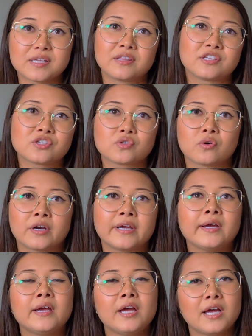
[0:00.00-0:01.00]
was in the
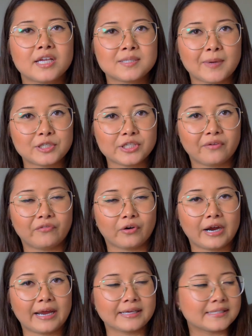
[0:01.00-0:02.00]
story, especially
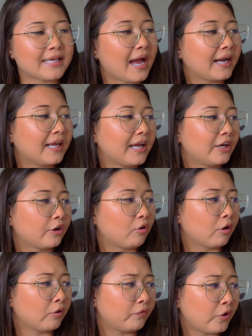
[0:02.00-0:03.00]
for anxiety and
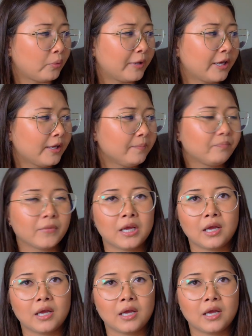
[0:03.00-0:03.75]
agoraphobia.